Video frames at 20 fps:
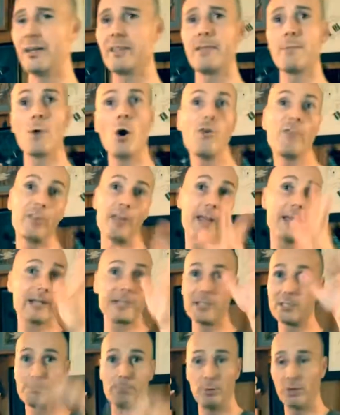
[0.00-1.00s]
get them. Hopefully I
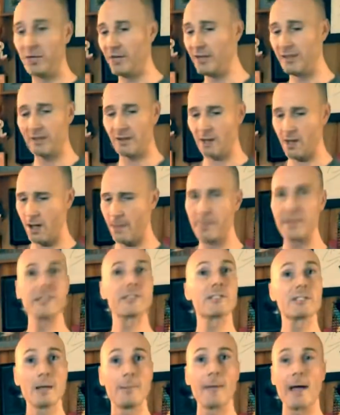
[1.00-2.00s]
could just put it in the
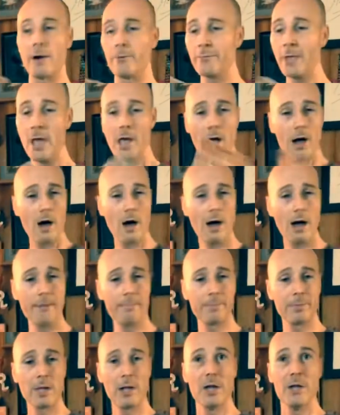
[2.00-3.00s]
comments somehow.
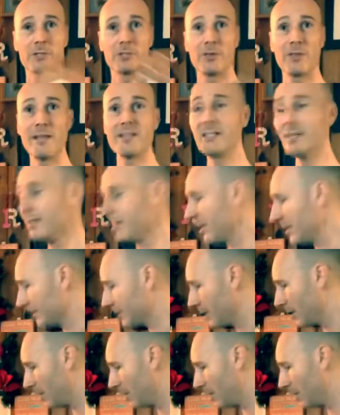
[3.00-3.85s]
So that's it. That's